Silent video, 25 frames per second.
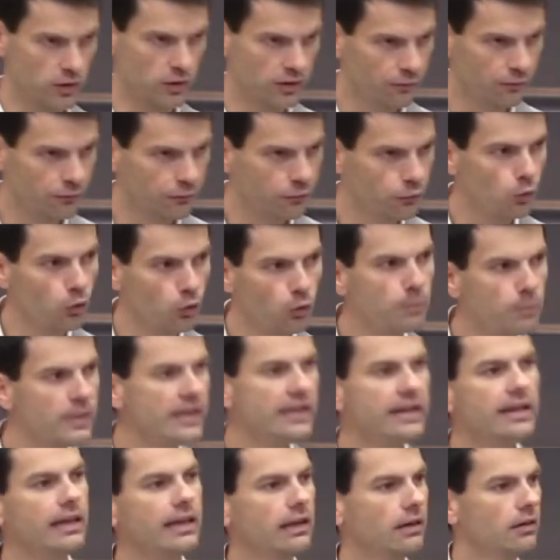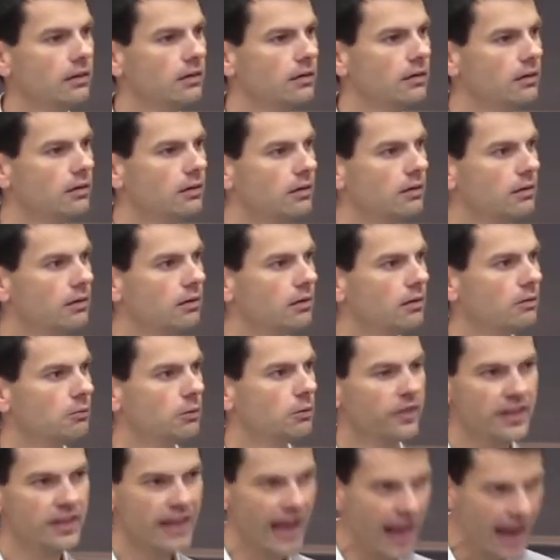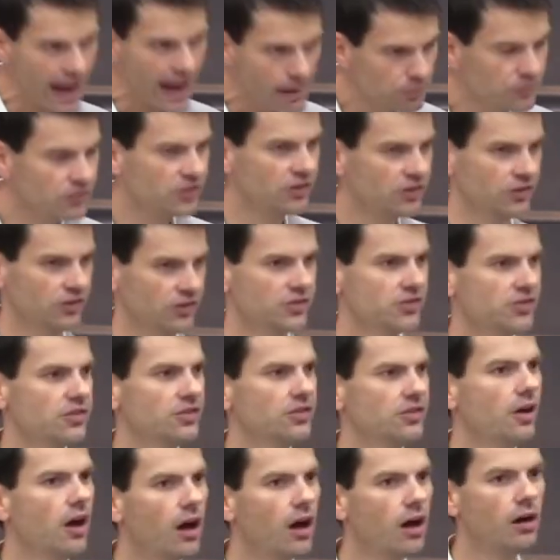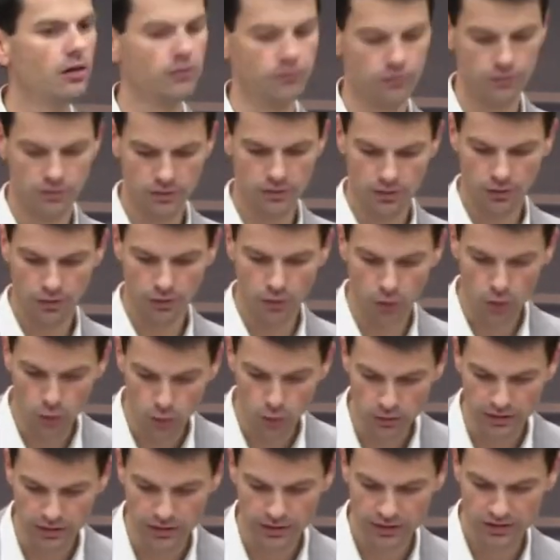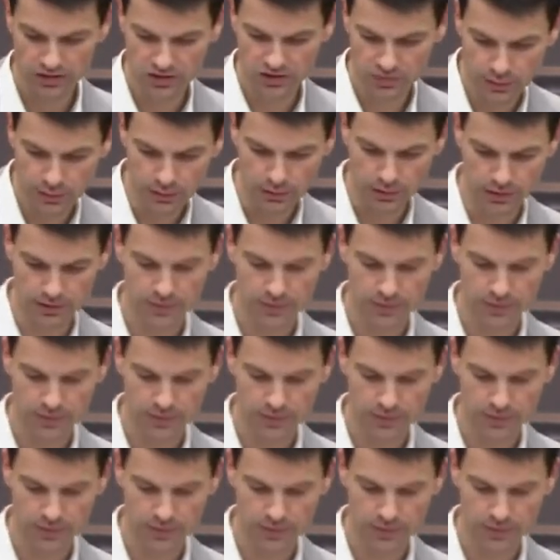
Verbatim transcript: full meaning, with the absence of the Holy Spirit.